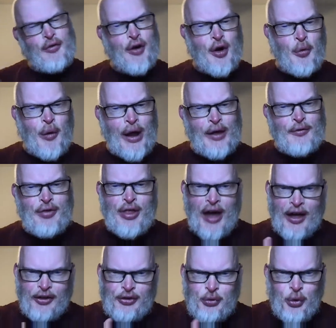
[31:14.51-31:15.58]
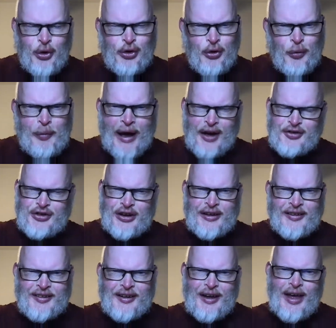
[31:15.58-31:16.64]
very well if that's what your passion
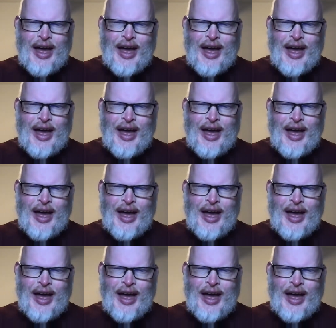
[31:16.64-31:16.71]
is.